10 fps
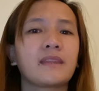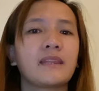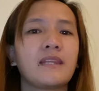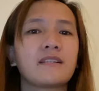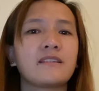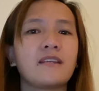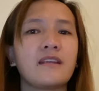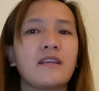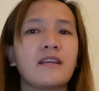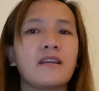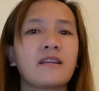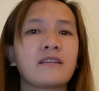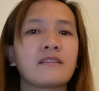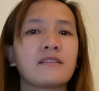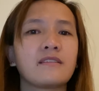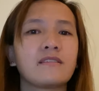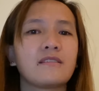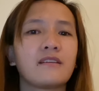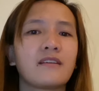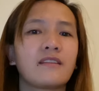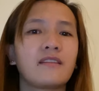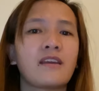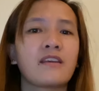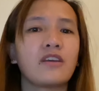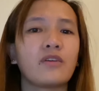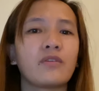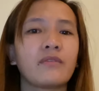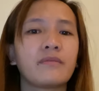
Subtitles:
That's the end. Thank you.